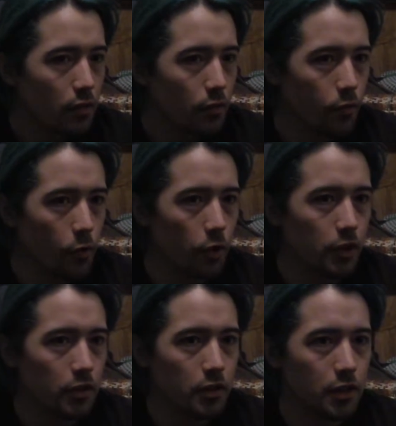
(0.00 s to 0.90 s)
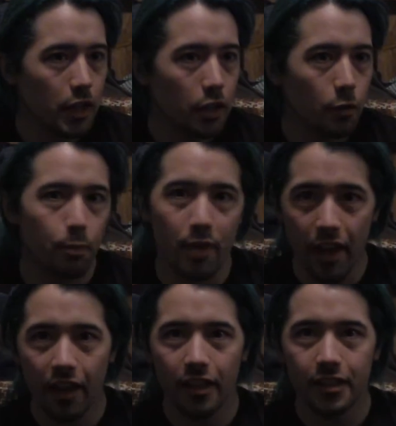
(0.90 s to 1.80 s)
for,
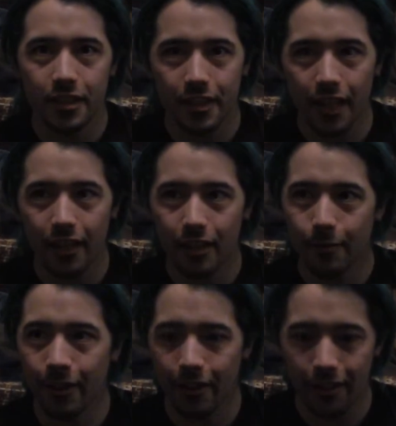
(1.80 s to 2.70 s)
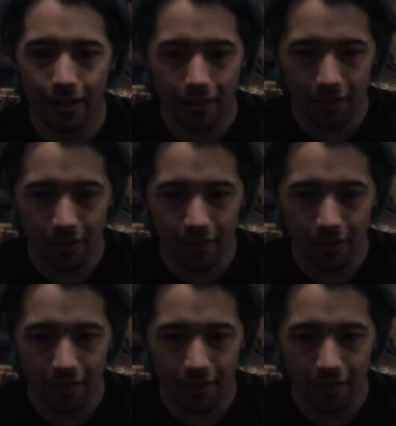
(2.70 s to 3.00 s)
being in check? I mean, like,